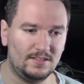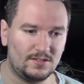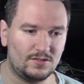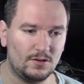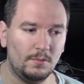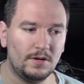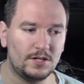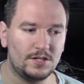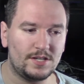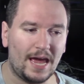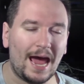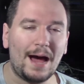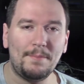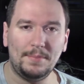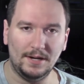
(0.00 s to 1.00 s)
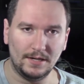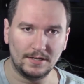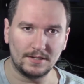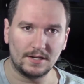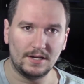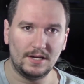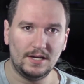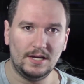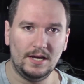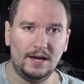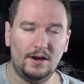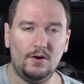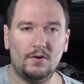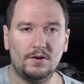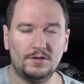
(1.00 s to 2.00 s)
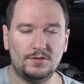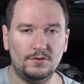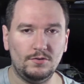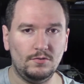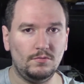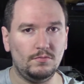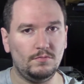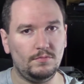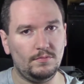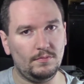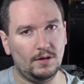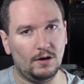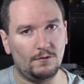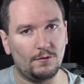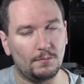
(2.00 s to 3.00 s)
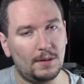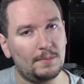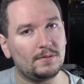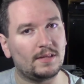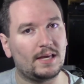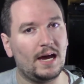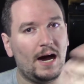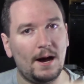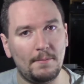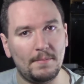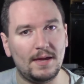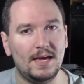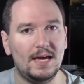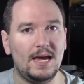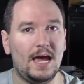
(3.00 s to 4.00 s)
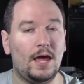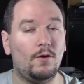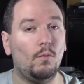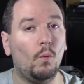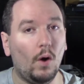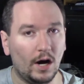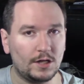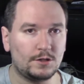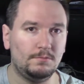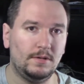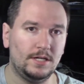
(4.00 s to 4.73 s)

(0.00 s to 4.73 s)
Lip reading: so much has happened in order to, you know, for people to come and watch